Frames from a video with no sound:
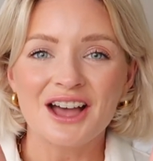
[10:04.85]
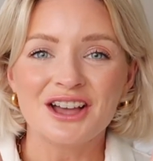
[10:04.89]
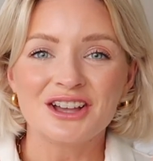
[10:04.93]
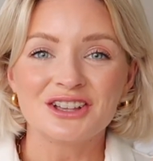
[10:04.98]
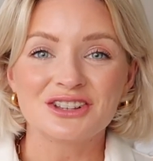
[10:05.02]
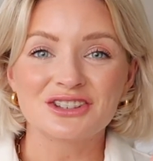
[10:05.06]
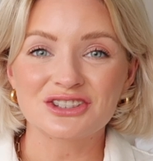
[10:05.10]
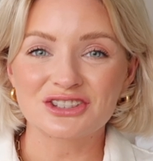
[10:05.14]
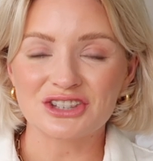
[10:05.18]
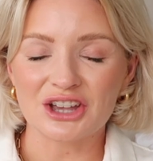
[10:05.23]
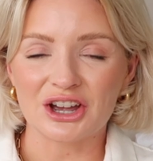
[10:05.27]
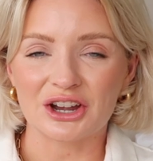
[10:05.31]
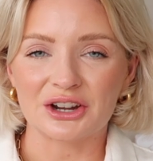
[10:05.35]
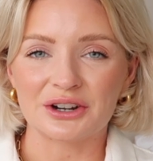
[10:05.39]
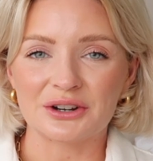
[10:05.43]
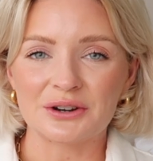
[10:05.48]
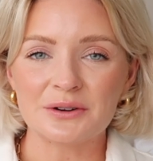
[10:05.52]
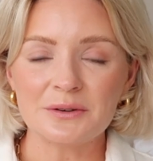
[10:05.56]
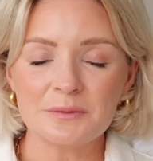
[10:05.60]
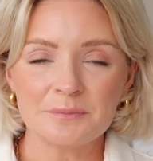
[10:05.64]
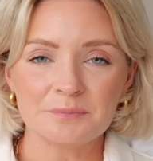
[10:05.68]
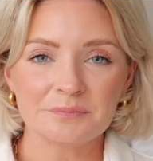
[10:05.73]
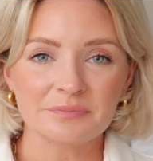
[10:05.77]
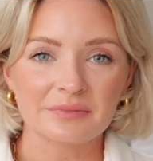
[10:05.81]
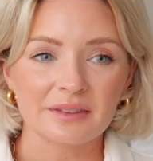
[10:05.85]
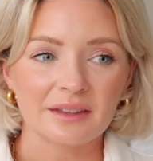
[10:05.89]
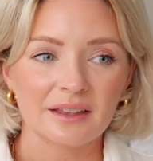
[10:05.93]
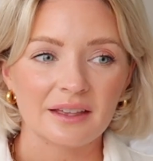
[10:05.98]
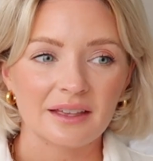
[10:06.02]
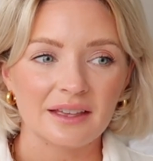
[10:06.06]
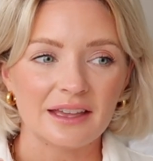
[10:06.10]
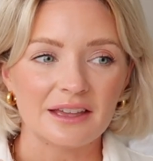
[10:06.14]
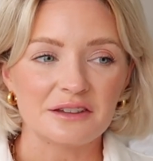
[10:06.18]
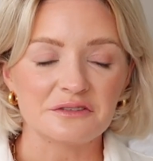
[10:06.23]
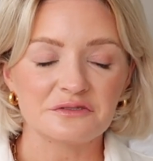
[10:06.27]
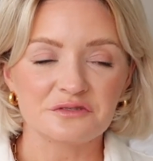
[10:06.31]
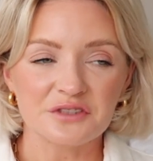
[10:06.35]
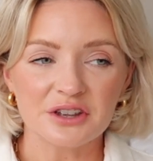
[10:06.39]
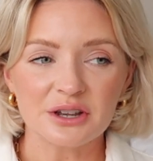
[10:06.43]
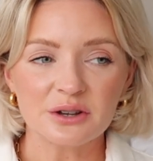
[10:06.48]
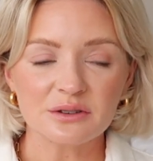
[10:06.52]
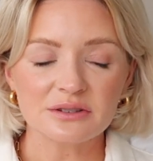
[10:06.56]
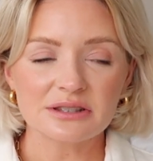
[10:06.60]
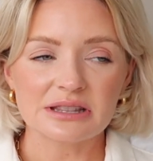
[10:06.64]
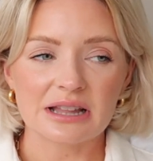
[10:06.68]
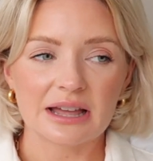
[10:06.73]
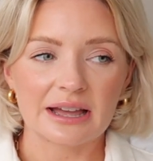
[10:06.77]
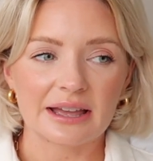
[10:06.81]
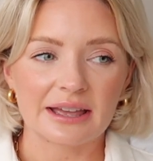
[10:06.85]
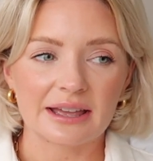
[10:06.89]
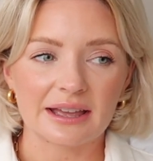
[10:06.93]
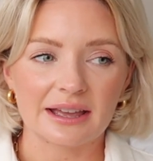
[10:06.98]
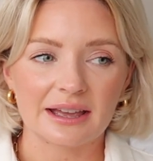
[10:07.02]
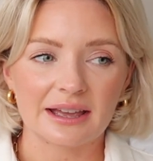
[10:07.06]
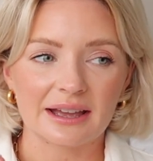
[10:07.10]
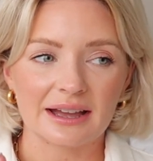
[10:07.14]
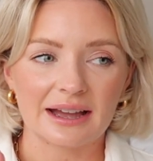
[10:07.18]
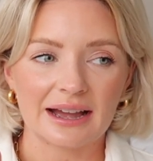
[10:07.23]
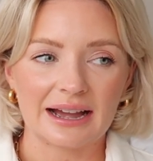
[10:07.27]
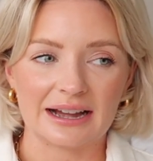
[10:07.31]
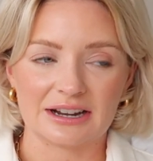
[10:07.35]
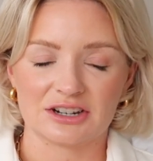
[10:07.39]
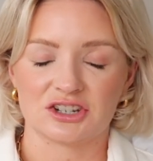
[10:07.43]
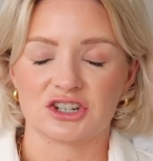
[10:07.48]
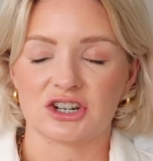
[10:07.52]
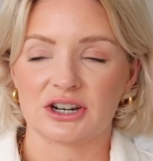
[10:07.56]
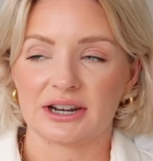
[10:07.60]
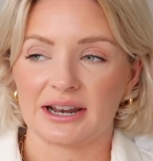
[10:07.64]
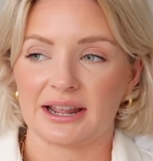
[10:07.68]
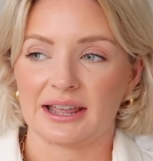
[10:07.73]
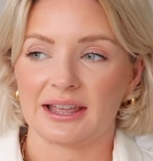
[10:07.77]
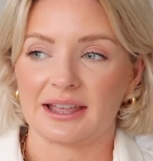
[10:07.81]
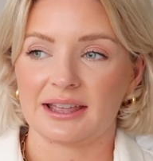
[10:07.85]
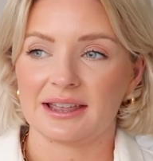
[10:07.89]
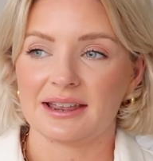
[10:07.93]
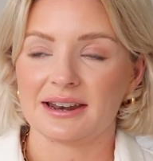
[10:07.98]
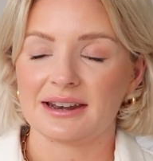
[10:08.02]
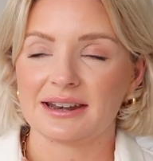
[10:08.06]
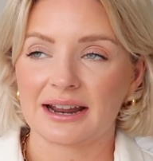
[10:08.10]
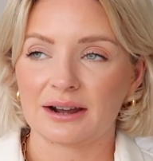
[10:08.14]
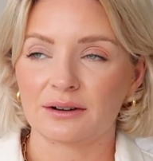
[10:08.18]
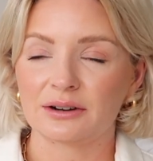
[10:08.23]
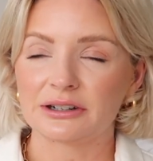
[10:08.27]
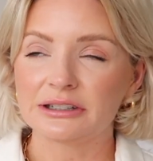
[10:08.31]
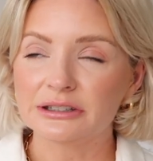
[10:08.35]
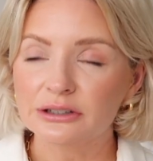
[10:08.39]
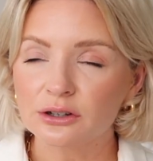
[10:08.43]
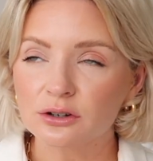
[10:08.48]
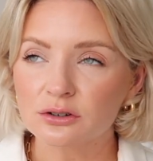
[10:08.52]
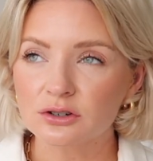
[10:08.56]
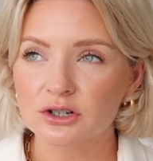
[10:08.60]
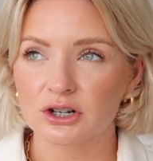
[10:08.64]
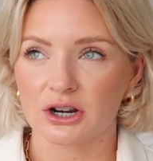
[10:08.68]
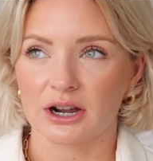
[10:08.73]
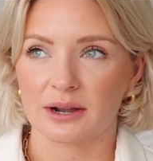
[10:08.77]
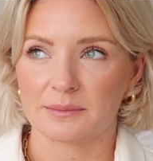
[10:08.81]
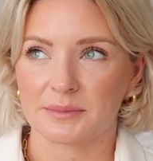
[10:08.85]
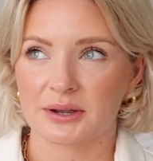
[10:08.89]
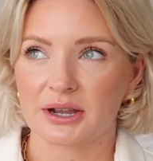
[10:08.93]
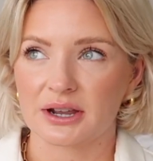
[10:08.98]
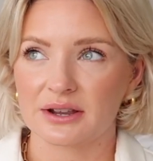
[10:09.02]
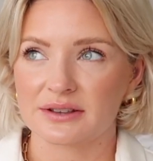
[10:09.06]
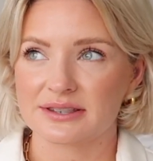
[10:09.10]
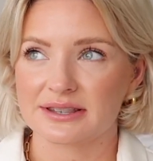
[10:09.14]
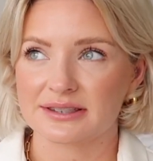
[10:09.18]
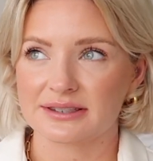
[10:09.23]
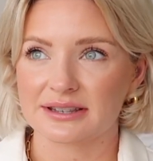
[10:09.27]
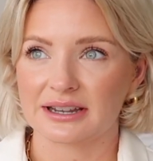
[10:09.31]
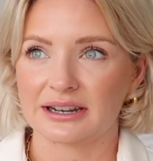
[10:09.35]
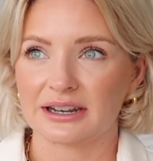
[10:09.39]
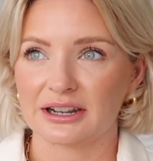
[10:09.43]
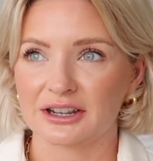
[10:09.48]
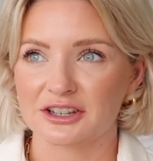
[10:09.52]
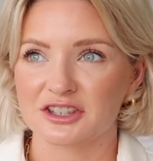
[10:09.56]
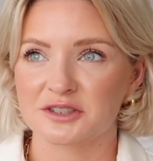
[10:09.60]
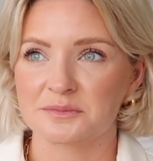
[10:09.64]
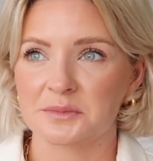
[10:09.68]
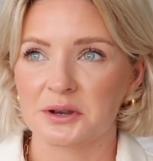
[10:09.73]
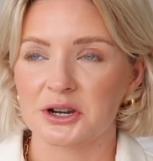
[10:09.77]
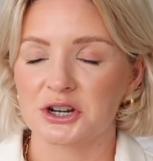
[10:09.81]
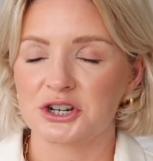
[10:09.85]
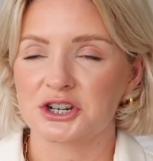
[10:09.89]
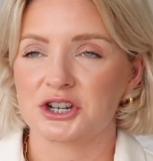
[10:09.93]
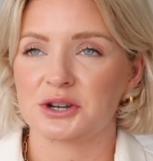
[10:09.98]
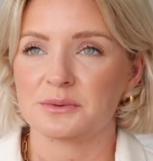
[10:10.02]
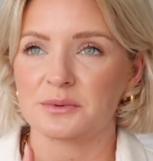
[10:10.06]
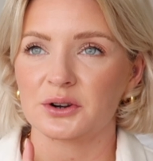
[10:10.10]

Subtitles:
So it feels like actually now a long time ago since I last spoke to you,